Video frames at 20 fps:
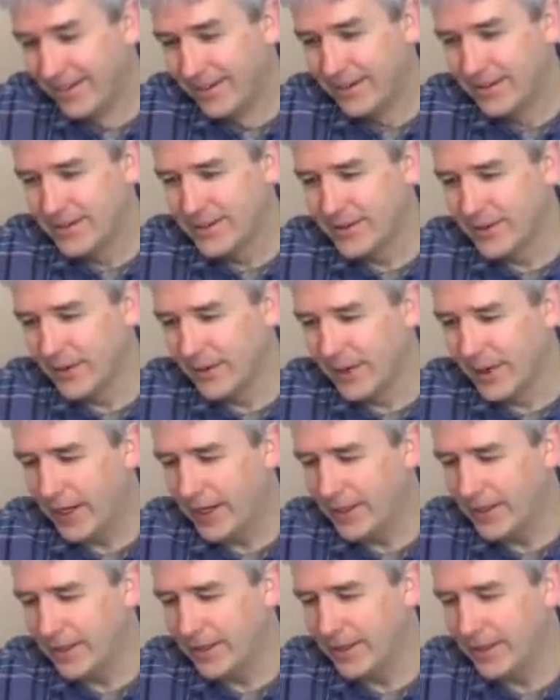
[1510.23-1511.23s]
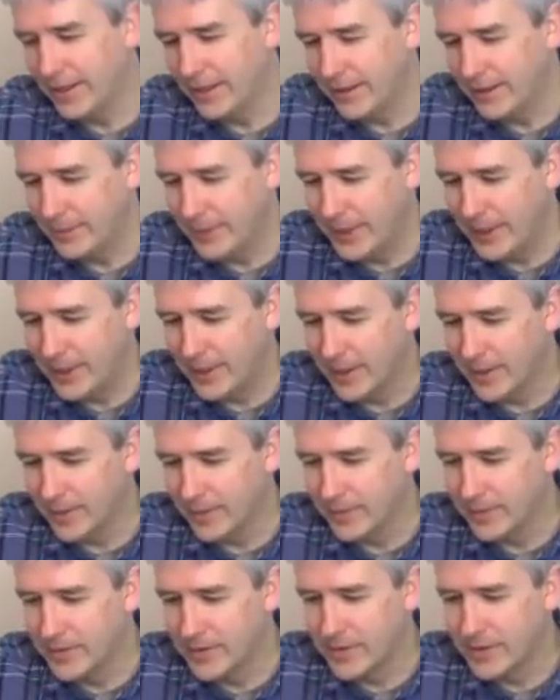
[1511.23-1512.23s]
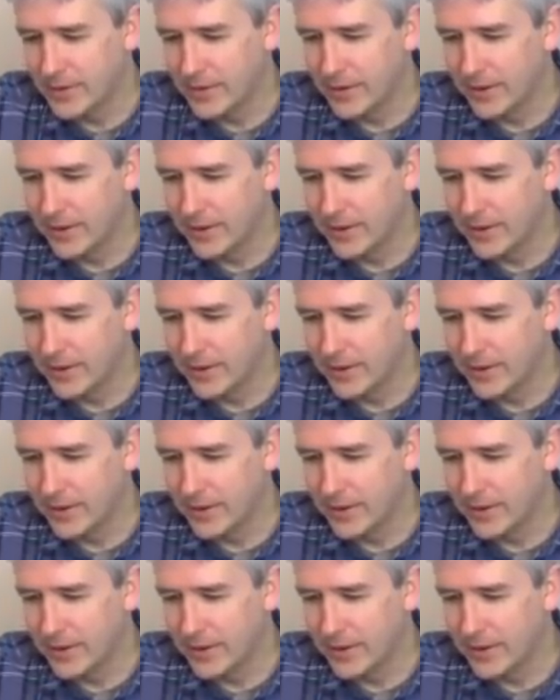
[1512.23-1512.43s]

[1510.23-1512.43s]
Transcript: So that becomes,